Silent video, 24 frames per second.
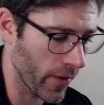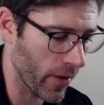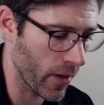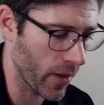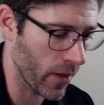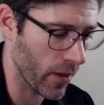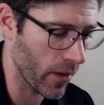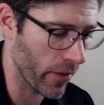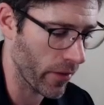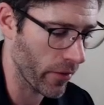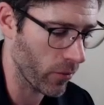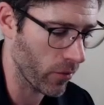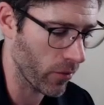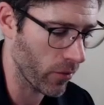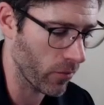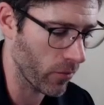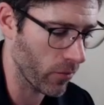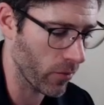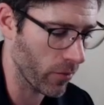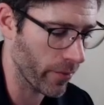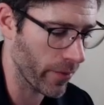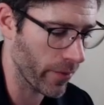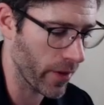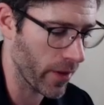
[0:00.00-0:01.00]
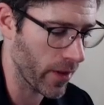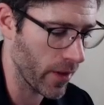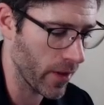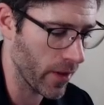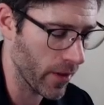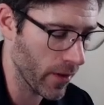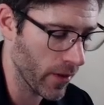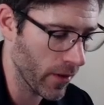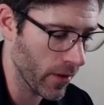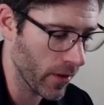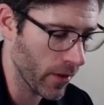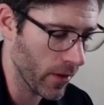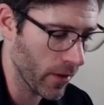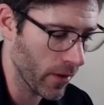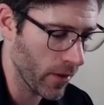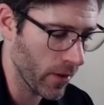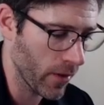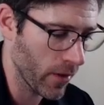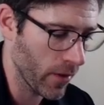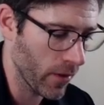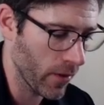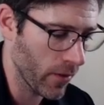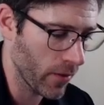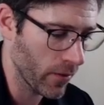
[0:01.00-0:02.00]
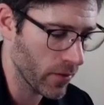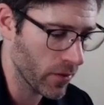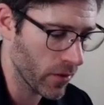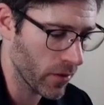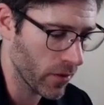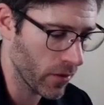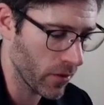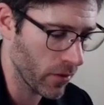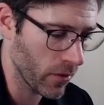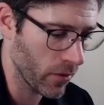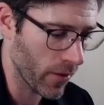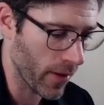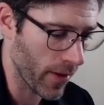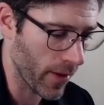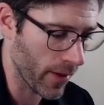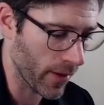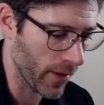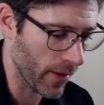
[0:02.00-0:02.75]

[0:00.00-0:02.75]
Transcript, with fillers: And then another one would be two out